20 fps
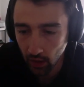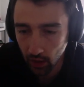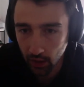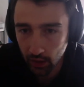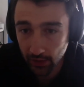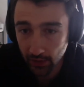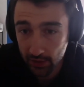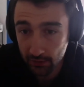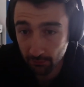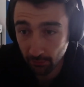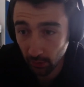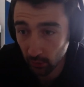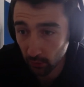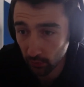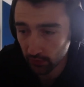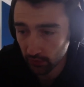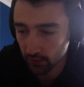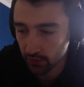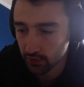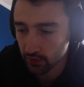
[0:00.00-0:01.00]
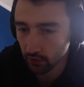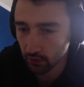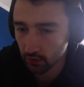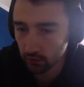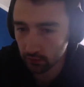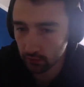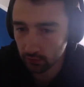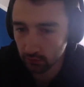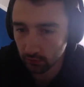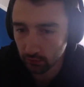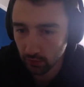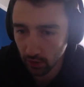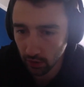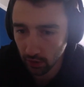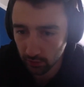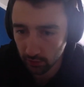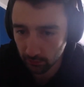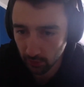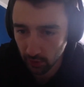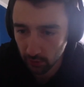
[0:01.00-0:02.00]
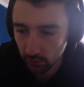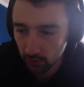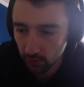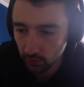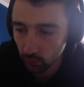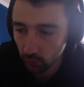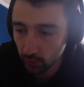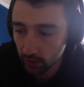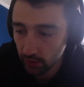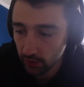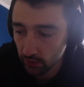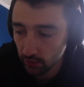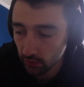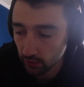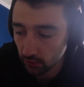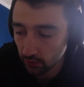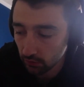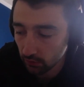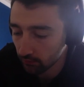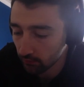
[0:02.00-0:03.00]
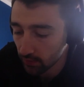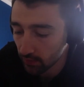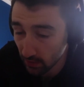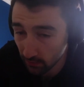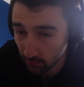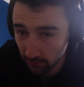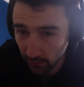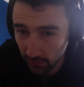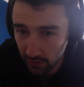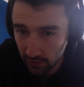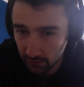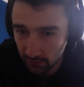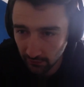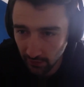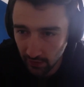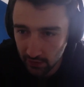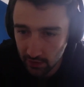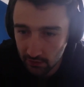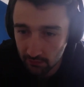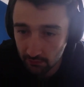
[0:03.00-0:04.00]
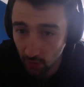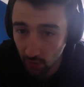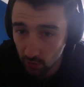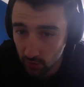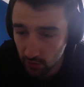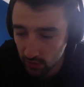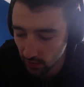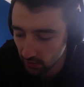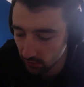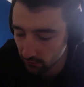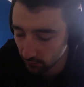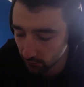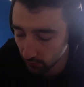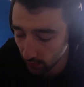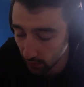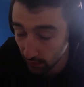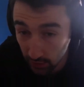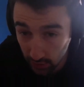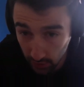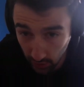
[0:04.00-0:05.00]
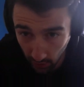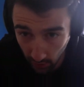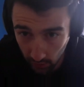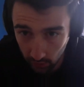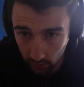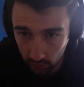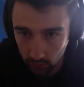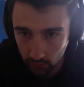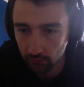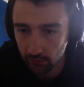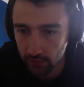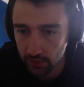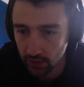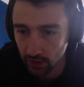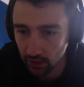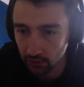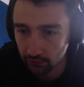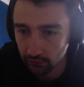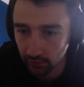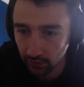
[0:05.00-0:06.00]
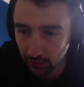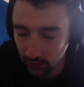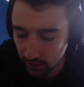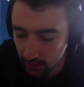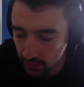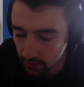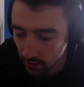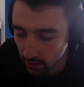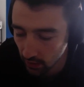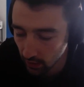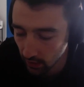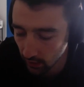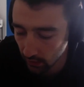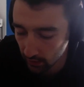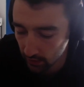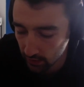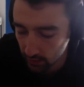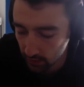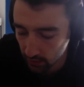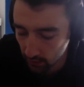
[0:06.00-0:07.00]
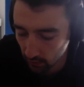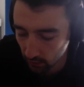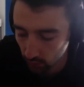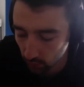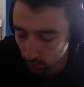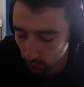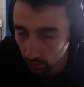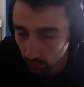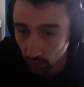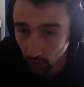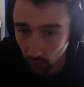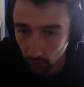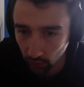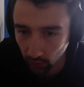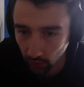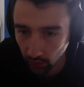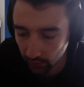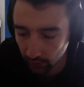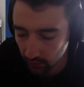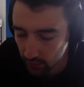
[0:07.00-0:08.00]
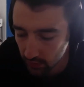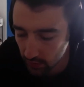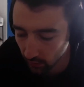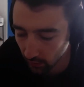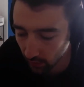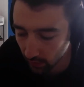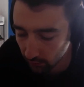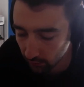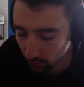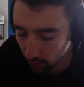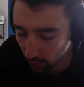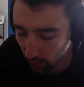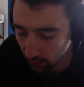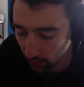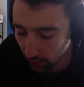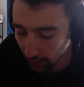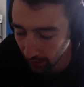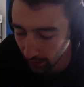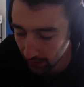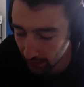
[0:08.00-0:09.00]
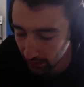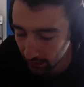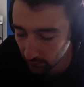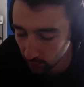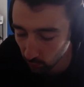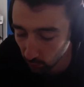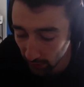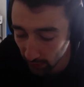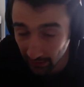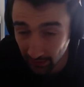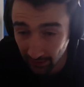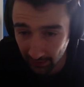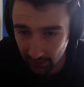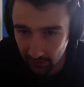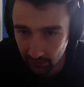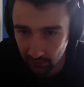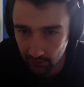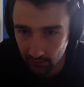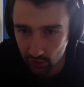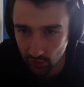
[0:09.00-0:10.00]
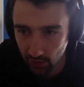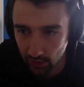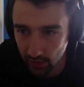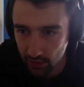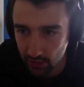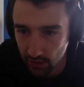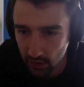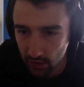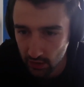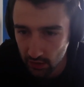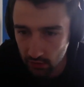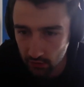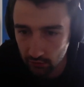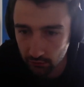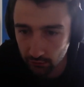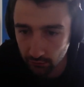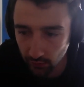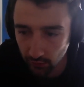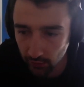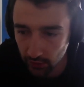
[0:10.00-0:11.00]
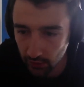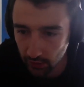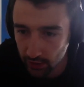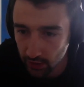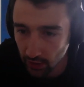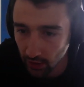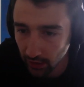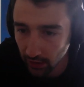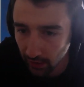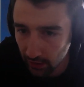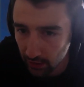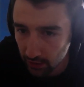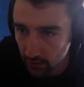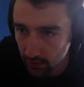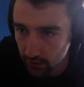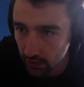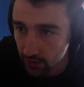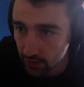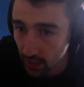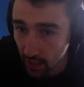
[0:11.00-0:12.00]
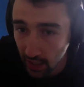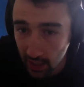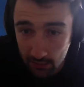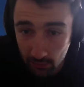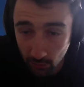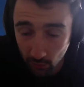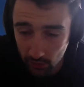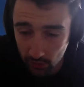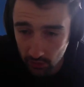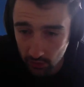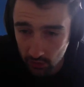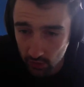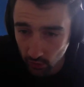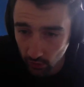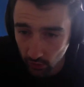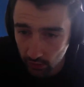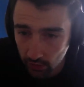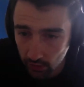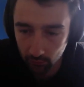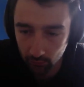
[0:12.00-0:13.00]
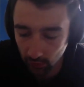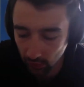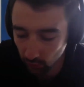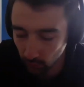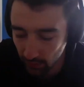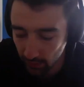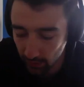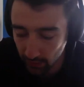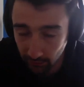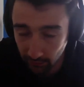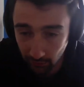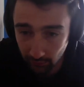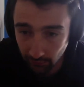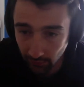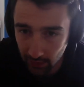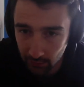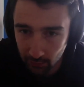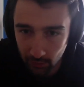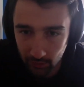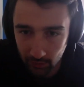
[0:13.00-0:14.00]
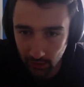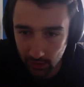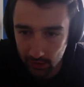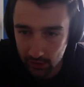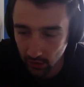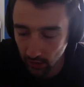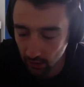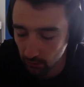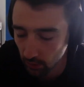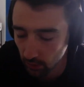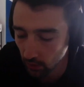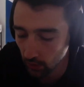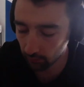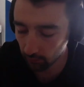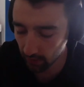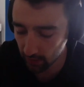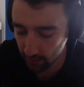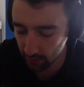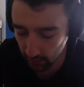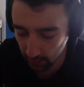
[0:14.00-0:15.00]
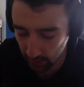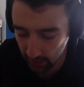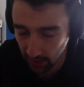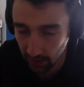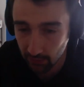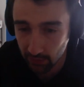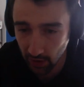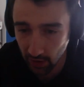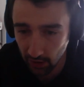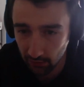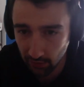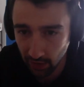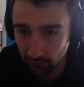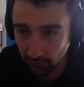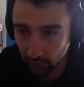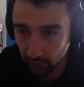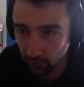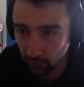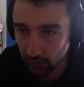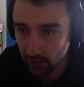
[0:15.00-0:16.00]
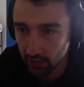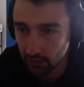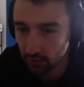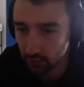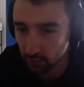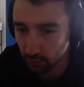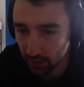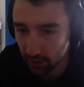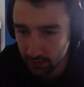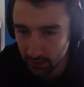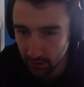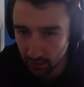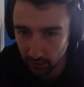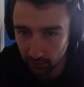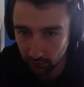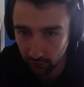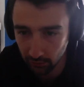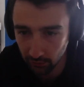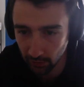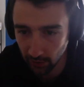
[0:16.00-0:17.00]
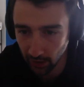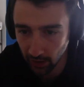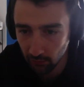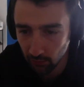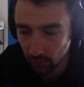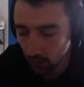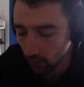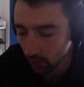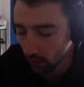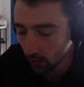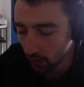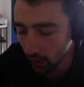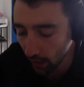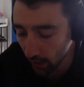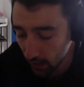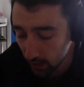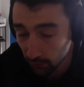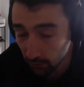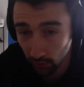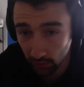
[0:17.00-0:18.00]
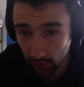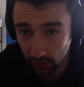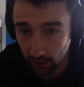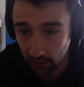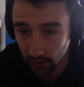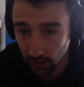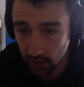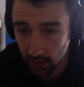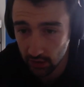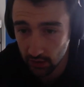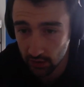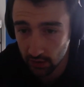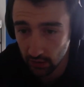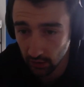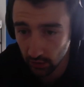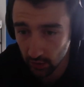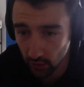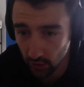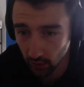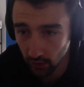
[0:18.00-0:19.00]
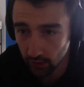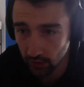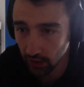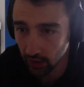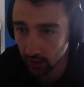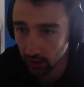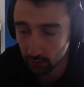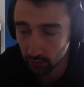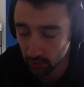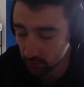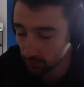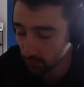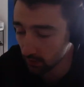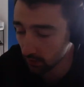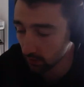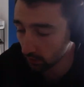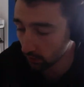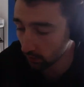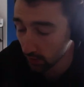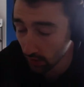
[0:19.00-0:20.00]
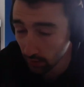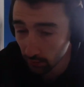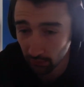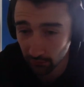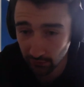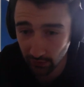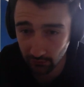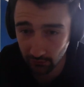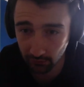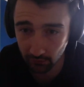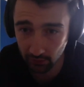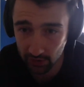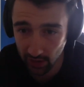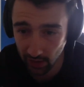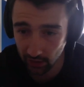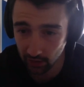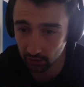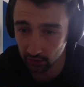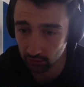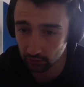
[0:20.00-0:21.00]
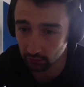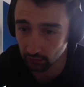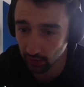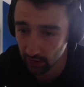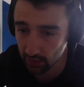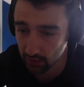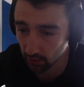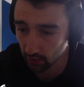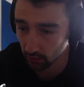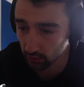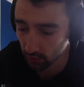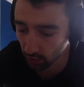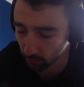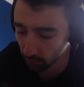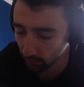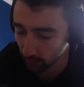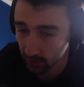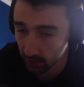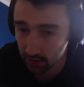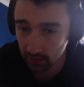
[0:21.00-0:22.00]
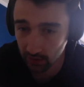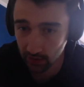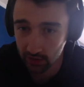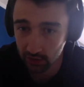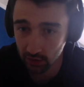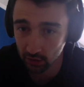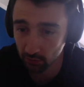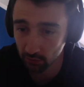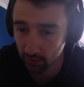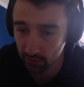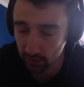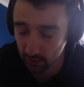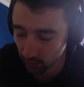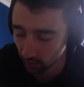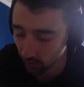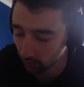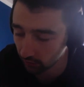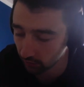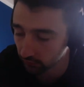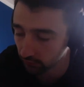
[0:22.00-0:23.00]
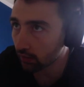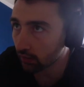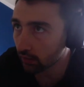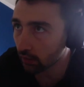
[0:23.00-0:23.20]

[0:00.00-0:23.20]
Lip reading: That's both. So at the moment, we do some face-to-faces, mostly for internal staff at least. It's all online. So I run a weekly training session for the entire agency. So anybody can join, whether they're available at that time. It's at the same time every week. So it's Wednesday at 3 p.m. Anybody in the agency can join, and I'll be speaking on a number of different technical SEO topics. These topics are kind of